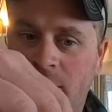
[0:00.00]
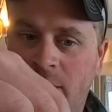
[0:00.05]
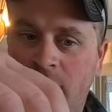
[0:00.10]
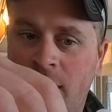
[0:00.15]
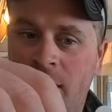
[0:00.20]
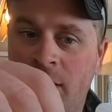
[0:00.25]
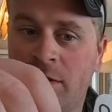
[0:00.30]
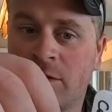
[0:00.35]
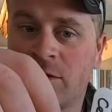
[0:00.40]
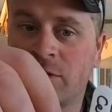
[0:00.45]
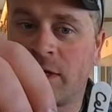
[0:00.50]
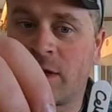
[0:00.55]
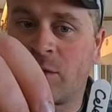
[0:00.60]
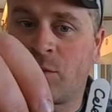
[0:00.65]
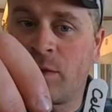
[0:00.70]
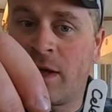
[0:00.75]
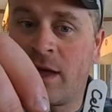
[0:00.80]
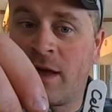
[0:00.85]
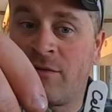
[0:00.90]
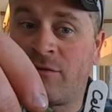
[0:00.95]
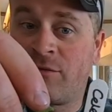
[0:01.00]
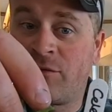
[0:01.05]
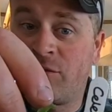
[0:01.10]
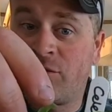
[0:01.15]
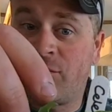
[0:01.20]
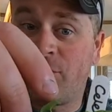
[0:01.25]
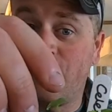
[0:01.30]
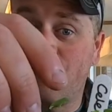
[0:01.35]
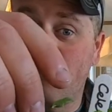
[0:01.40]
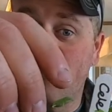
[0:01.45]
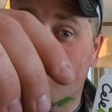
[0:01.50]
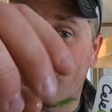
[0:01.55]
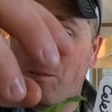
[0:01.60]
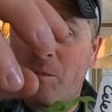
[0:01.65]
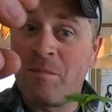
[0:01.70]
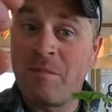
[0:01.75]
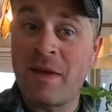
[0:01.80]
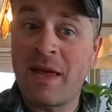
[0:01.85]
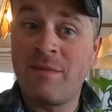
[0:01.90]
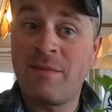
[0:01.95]
it looks like we have 2,
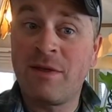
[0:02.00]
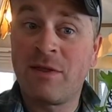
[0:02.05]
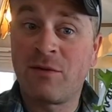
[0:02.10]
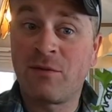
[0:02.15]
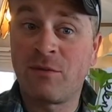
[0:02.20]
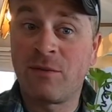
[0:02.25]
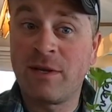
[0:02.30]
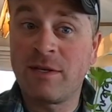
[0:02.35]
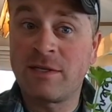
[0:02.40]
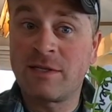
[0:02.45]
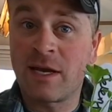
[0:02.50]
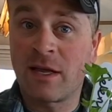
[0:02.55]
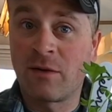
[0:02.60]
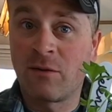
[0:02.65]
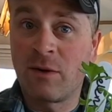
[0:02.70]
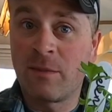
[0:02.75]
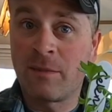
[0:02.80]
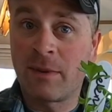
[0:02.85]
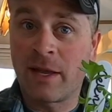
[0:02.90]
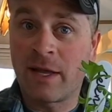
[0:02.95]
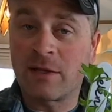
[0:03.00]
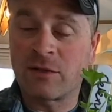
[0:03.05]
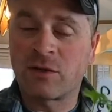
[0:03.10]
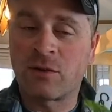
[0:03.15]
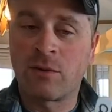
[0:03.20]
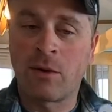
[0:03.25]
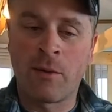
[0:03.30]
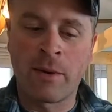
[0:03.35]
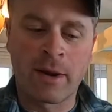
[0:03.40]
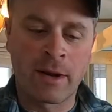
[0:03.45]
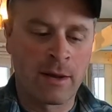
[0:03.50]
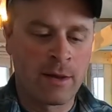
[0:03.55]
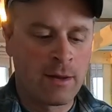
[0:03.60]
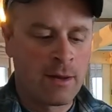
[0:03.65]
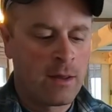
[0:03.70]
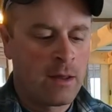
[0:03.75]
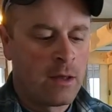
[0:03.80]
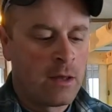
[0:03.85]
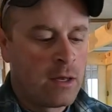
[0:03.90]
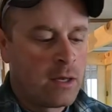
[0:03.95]
maybe 3 celery plants growing.
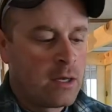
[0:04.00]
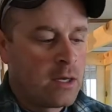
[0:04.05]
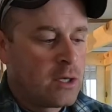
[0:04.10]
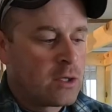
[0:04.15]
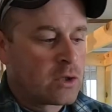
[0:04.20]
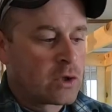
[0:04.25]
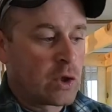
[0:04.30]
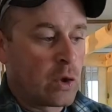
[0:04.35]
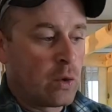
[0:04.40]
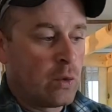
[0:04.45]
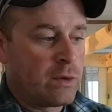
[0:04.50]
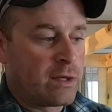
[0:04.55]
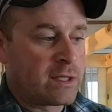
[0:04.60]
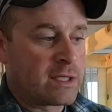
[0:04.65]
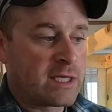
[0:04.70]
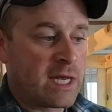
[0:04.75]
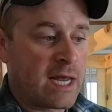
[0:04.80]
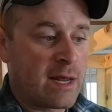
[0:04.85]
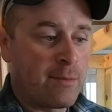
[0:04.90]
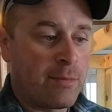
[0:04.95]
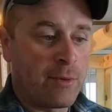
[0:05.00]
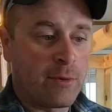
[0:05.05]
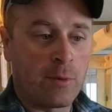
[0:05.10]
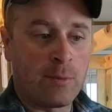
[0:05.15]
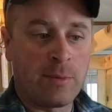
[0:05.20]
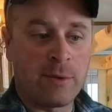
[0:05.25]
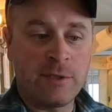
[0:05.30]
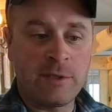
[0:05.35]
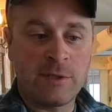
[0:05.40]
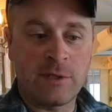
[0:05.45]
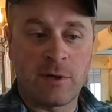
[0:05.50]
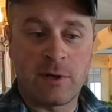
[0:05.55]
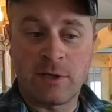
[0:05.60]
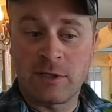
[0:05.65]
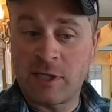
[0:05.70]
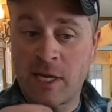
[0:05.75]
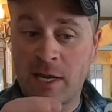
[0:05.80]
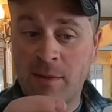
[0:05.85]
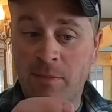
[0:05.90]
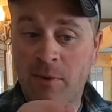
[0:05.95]
So the same purpose, or the
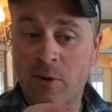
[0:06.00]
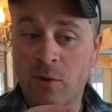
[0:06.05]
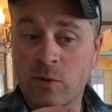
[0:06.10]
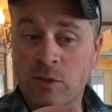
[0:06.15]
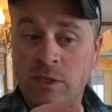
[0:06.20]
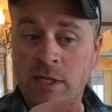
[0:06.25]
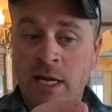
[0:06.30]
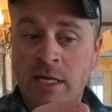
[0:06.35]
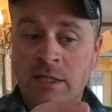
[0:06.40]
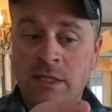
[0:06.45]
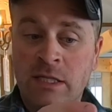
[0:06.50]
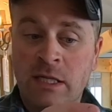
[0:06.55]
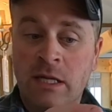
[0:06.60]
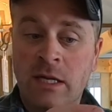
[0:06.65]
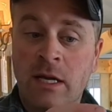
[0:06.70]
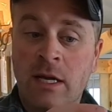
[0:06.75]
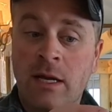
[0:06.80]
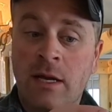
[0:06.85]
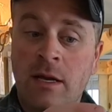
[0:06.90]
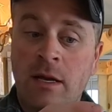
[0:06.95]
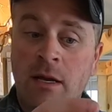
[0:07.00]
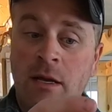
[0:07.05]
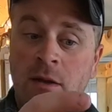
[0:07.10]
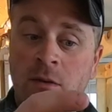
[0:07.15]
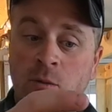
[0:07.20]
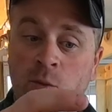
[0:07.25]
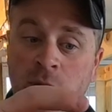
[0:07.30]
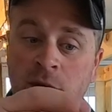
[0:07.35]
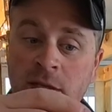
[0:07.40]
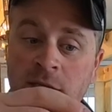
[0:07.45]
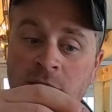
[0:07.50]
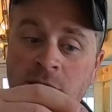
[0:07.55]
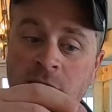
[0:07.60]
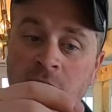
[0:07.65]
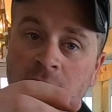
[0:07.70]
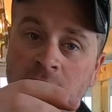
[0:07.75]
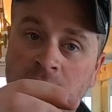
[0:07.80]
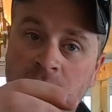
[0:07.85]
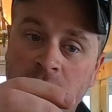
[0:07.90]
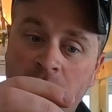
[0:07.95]
same process, we can
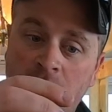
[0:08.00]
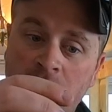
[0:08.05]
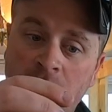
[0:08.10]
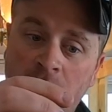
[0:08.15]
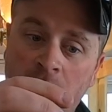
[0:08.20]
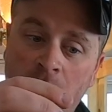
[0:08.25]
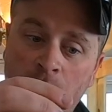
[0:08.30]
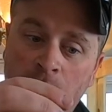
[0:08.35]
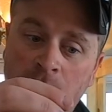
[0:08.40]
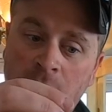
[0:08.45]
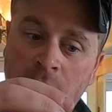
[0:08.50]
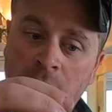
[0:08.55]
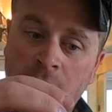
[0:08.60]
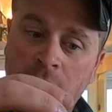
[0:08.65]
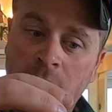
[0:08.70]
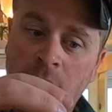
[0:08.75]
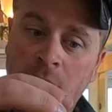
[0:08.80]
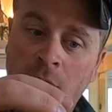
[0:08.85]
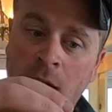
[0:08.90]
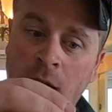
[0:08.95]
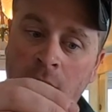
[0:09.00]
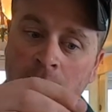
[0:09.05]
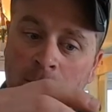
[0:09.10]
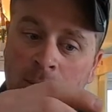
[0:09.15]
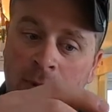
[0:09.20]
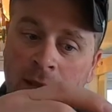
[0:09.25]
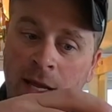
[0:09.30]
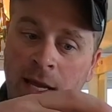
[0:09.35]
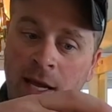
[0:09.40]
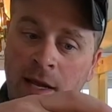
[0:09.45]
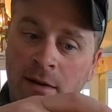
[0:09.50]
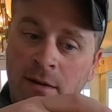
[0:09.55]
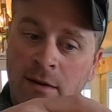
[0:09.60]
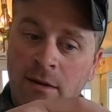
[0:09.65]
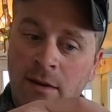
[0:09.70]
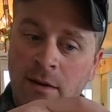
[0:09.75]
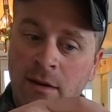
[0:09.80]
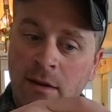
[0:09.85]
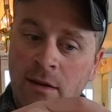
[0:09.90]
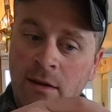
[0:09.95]
see this is our dominant
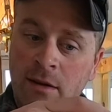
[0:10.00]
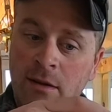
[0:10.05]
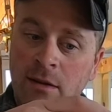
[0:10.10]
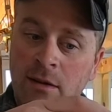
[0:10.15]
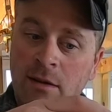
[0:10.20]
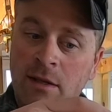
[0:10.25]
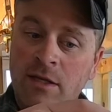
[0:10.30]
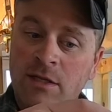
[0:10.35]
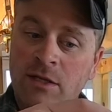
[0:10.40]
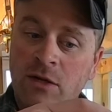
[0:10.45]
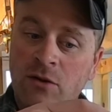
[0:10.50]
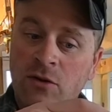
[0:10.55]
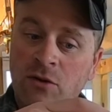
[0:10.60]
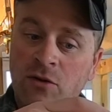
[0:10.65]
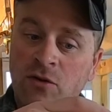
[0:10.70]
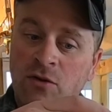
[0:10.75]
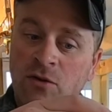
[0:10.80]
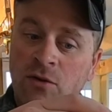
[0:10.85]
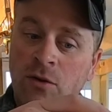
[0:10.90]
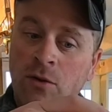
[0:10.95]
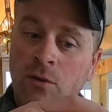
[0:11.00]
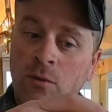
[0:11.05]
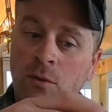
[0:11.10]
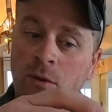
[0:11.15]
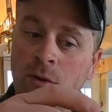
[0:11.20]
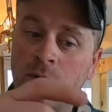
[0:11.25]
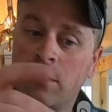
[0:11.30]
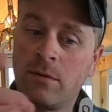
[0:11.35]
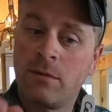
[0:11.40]
plant. These other two